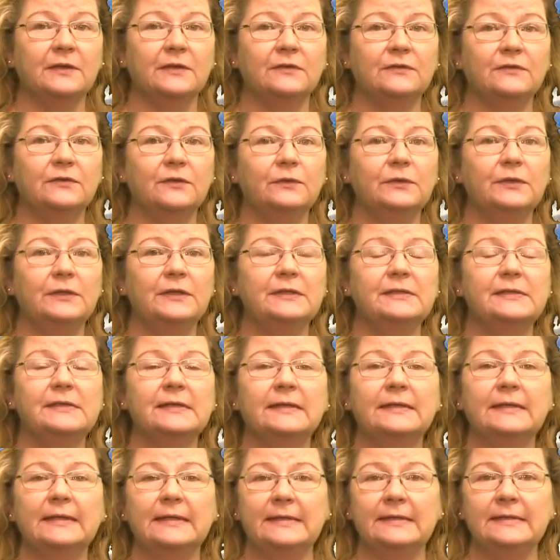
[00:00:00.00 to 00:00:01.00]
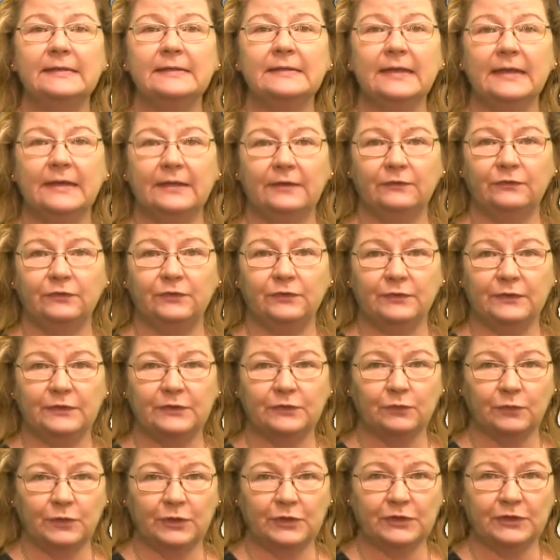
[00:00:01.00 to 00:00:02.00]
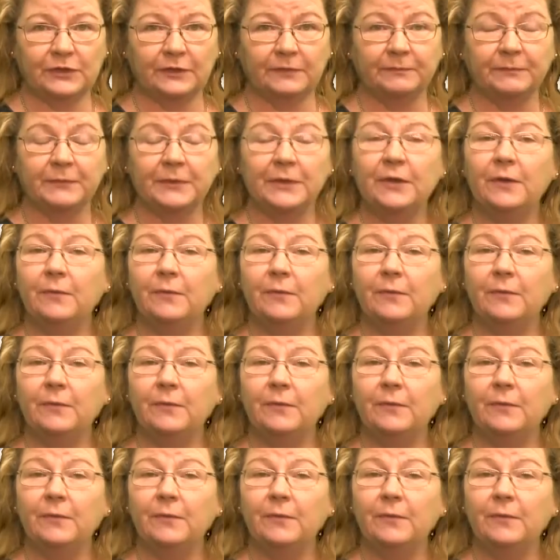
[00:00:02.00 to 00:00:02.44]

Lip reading: so the insect is native to this region.